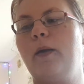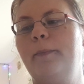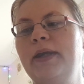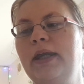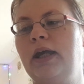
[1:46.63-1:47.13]

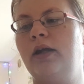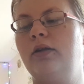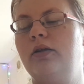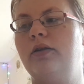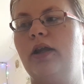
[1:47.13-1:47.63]
But yeah,
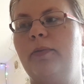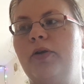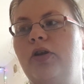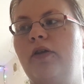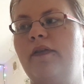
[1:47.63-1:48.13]
they'll be
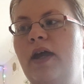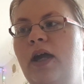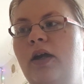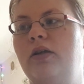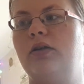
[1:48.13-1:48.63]
all on
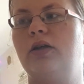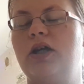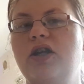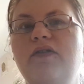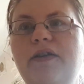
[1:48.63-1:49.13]
there.
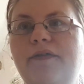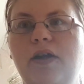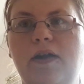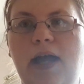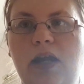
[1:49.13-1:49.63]
I don't really
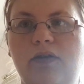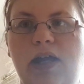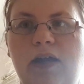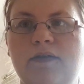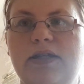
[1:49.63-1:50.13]
follow calorie
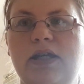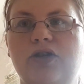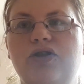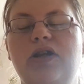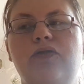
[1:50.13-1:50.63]
counting. I
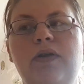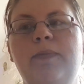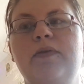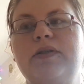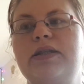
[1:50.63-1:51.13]
just eat 3
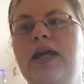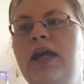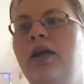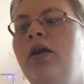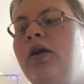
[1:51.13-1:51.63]
meals a
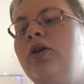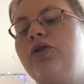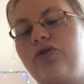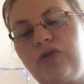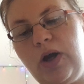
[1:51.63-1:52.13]
day.
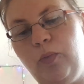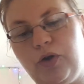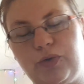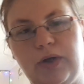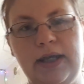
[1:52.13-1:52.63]
Just try and
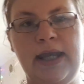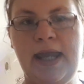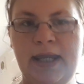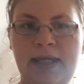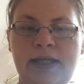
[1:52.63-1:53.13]
watch what I
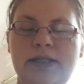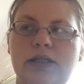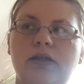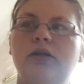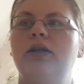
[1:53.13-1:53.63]

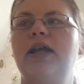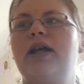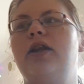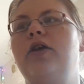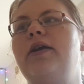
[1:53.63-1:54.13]
eat.
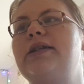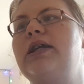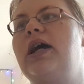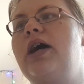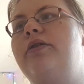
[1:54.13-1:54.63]
Yeah, I know
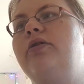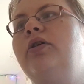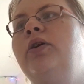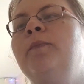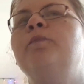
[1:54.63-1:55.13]
yesterday I had
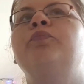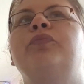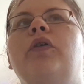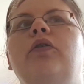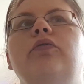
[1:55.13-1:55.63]

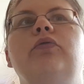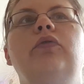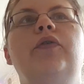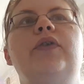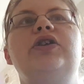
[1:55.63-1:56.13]

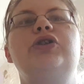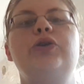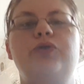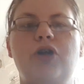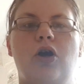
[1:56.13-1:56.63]
roughly
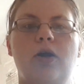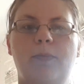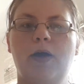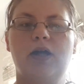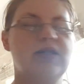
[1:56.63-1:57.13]
2
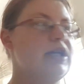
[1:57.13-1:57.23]
chocolate bars.